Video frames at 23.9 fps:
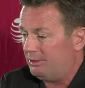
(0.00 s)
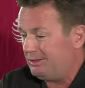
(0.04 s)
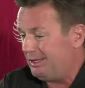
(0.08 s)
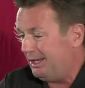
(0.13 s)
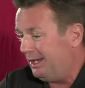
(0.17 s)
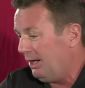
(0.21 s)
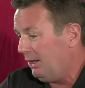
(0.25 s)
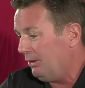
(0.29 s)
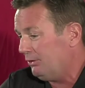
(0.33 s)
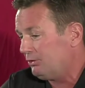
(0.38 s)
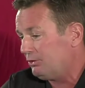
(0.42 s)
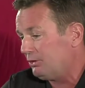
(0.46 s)
But
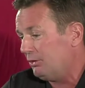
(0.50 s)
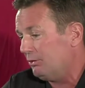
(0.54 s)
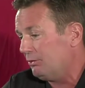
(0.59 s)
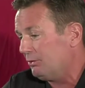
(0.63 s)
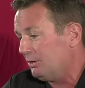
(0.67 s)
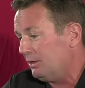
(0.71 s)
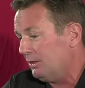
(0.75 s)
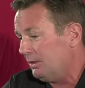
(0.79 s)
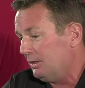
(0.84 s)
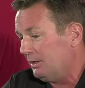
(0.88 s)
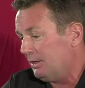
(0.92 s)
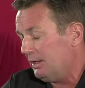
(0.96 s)
they
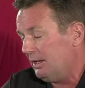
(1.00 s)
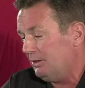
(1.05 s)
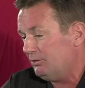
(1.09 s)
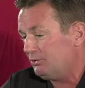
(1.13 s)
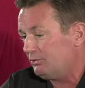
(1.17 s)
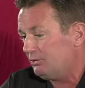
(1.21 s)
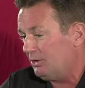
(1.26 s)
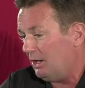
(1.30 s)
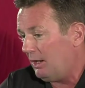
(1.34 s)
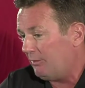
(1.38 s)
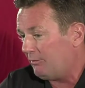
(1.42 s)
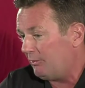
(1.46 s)
also did a
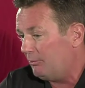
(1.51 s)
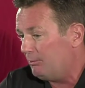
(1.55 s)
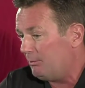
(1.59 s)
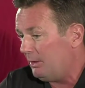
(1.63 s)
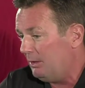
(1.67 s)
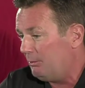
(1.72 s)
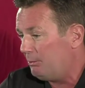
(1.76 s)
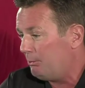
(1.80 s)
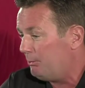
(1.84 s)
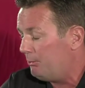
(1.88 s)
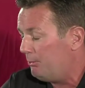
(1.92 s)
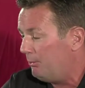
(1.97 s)
nice job of
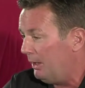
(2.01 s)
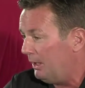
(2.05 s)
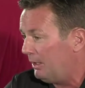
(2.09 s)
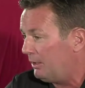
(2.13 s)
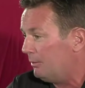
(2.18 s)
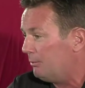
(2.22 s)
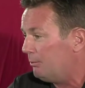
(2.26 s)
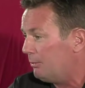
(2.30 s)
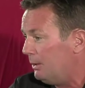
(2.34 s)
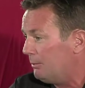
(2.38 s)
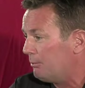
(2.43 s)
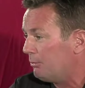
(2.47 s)
make,
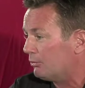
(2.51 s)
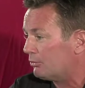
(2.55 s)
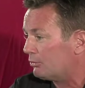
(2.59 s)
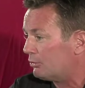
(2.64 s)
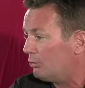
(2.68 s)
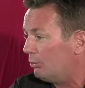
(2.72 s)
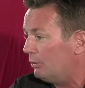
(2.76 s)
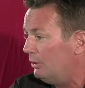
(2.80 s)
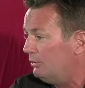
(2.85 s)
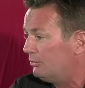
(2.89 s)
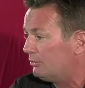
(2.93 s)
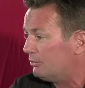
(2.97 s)
making people
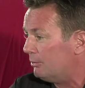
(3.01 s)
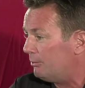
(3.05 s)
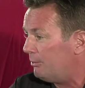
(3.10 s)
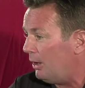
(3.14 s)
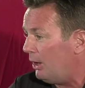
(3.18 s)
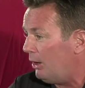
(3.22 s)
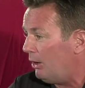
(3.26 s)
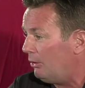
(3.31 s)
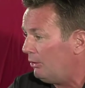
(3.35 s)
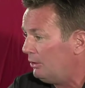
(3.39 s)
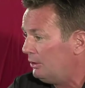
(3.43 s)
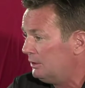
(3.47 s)
squeeze the
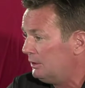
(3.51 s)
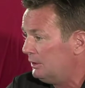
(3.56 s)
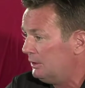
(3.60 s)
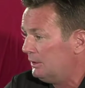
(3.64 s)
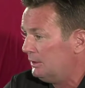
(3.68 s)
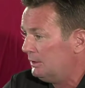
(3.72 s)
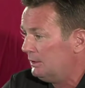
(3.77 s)
ball